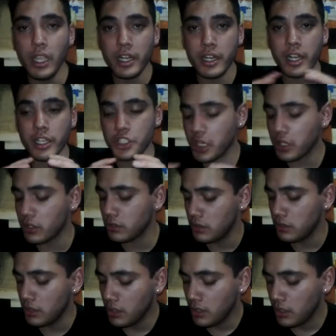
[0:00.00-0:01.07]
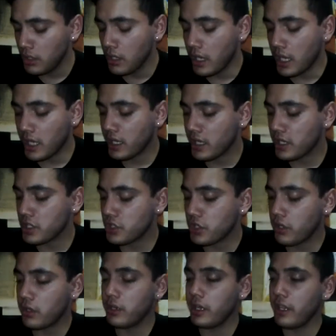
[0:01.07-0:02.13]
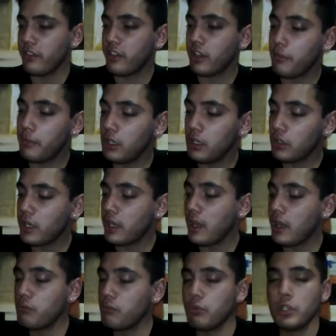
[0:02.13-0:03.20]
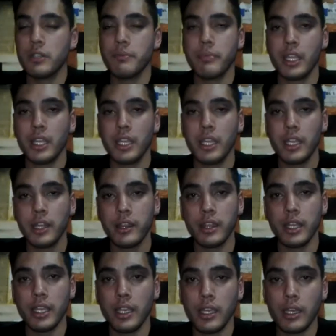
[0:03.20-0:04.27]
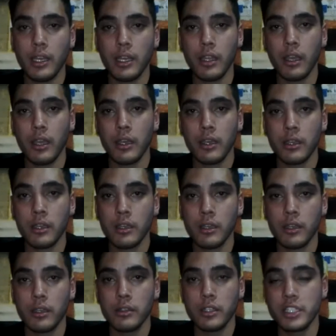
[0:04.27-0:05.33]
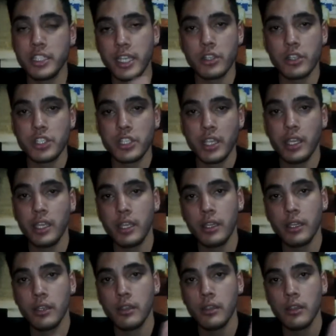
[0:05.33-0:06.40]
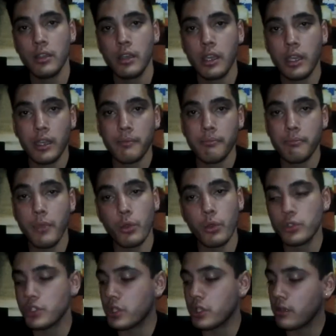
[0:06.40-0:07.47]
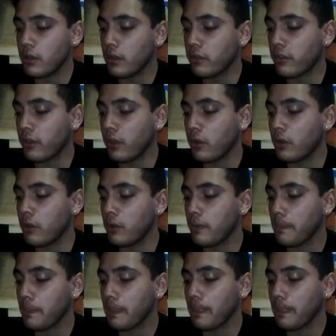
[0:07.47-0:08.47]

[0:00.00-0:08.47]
in a nutshell. So next thing I'll be looking at would be the DLC modes. So